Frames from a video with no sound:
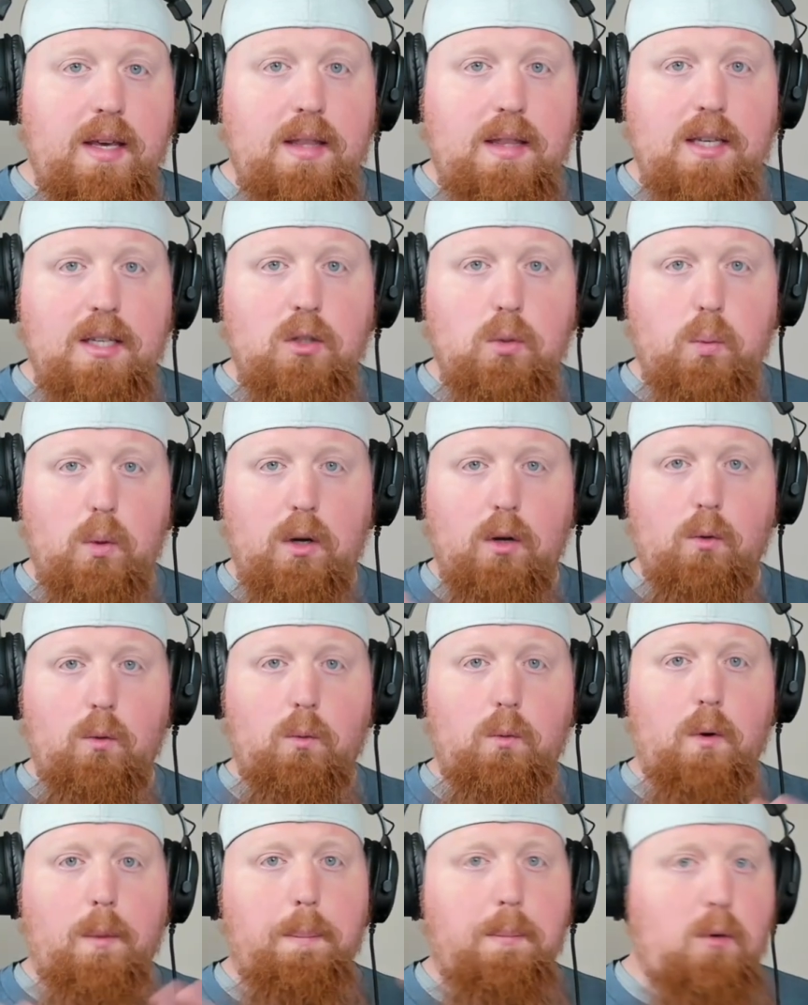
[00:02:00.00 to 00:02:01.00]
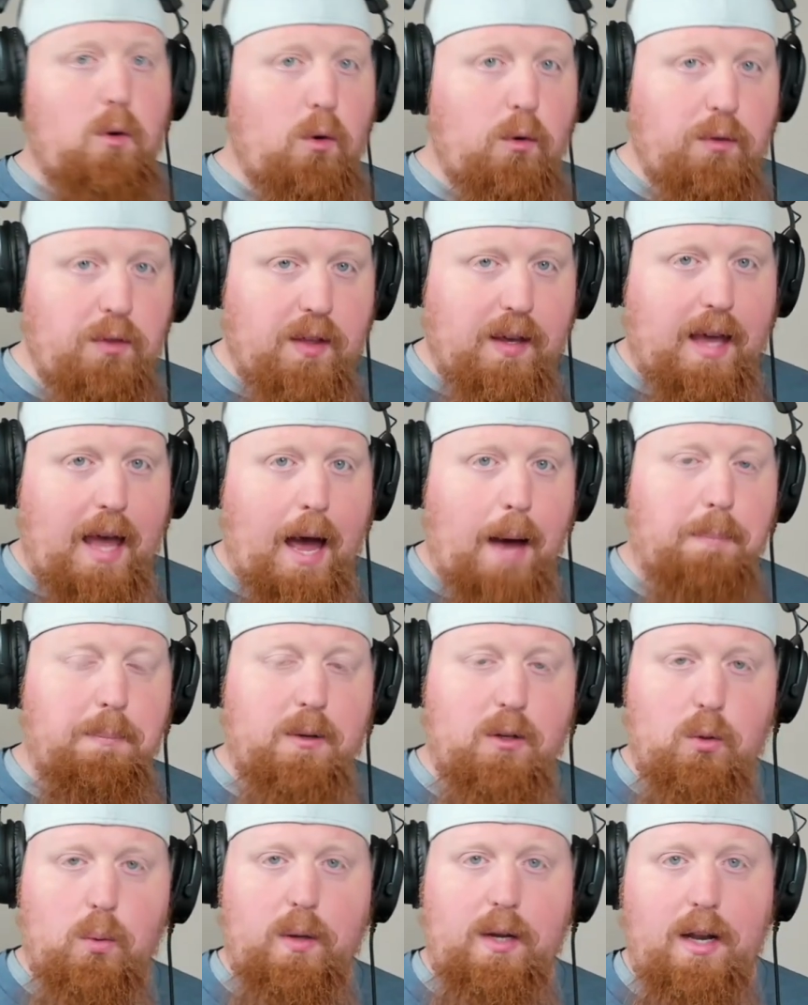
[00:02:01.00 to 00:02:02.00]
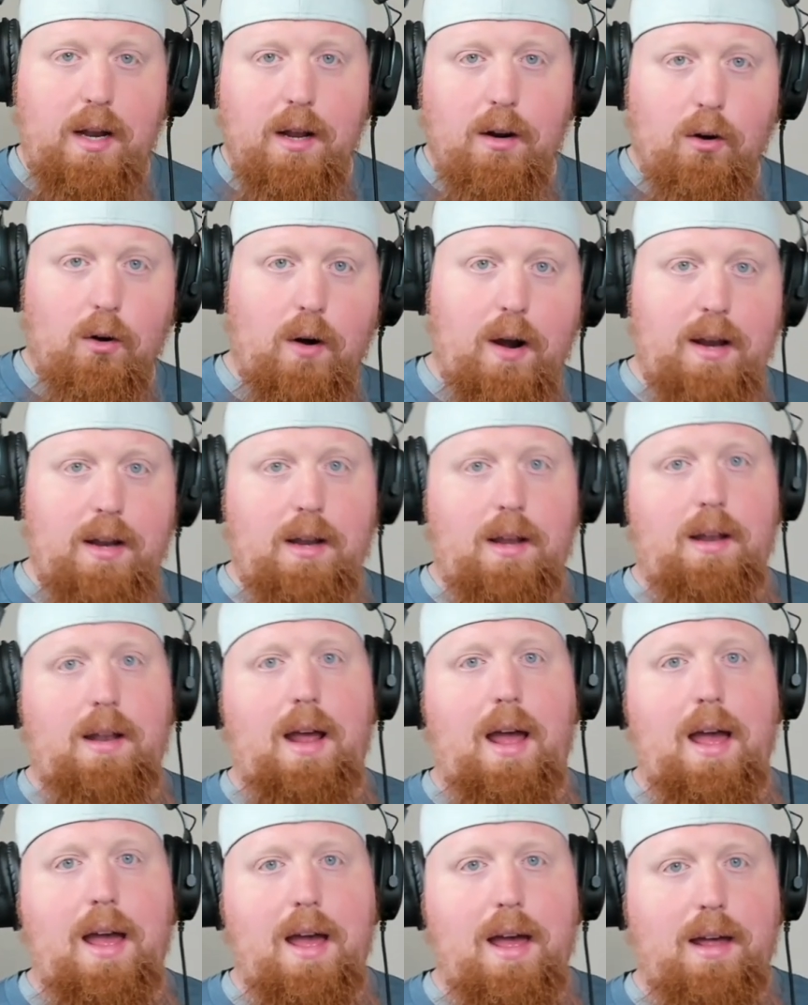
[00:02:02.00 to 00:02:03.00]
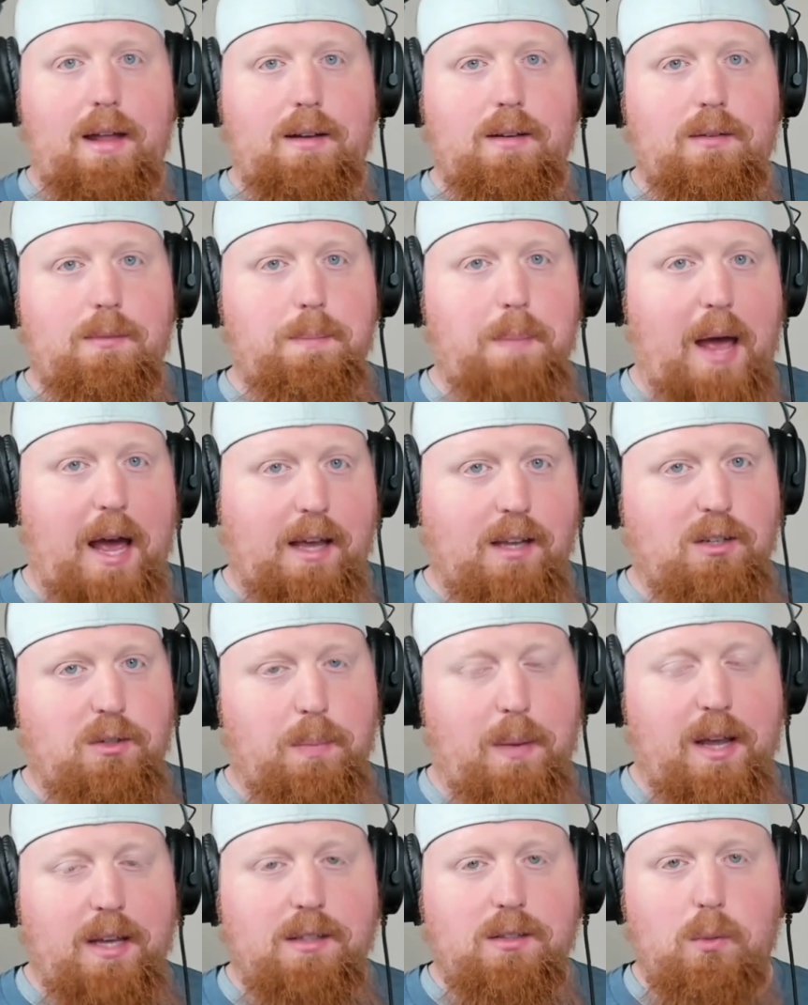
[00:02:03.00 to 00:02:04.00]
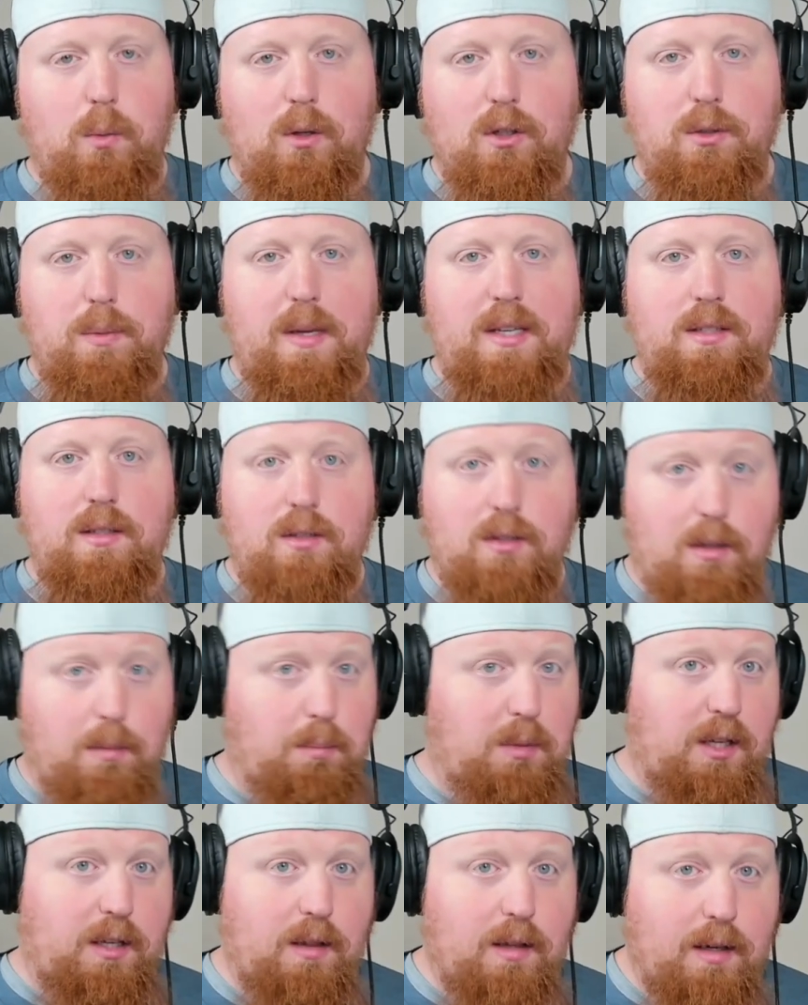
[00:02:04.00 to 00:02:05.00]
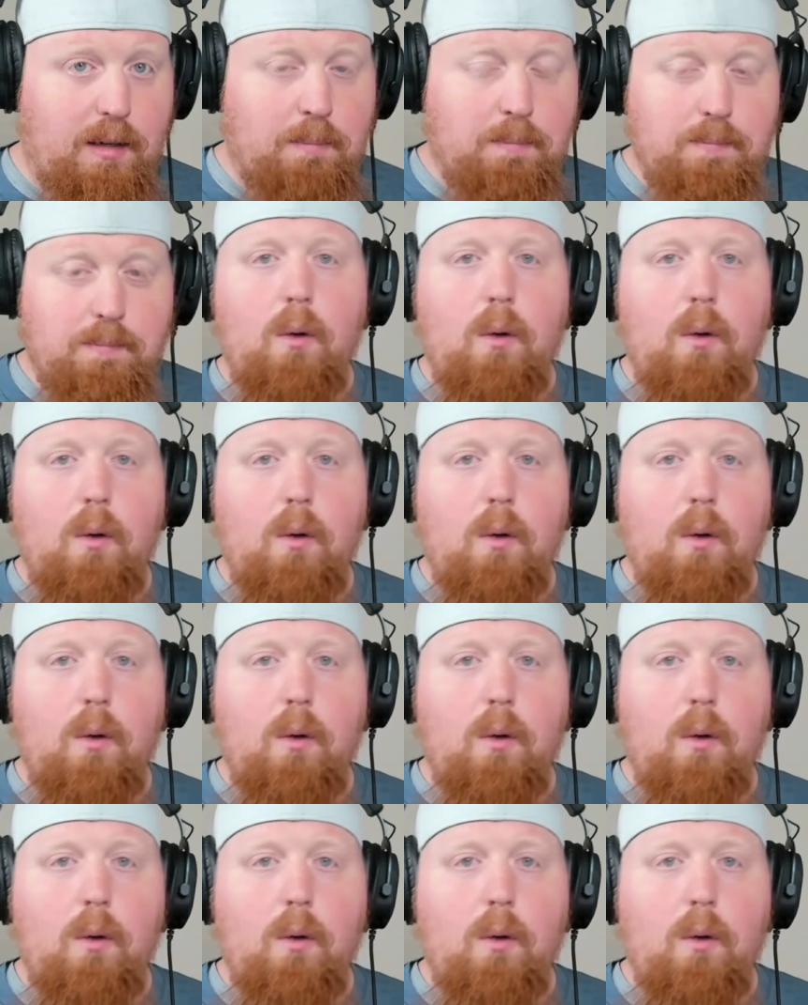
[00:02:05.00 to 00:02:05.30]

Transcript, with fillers: this will remove the gap between integrated and package-based workspaces completely.